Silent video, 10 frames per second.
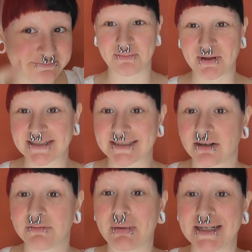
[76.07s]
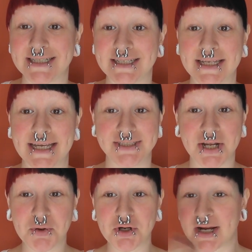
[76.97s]
So I'm going to start by taking a
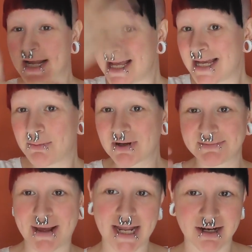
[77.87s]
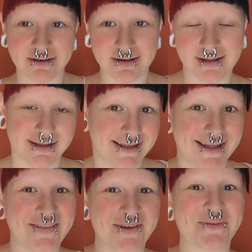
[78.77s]
shower, wash my hair,
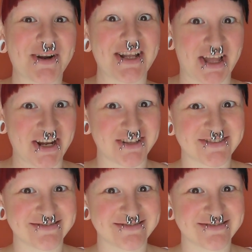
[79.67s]
and then we're going to cut it.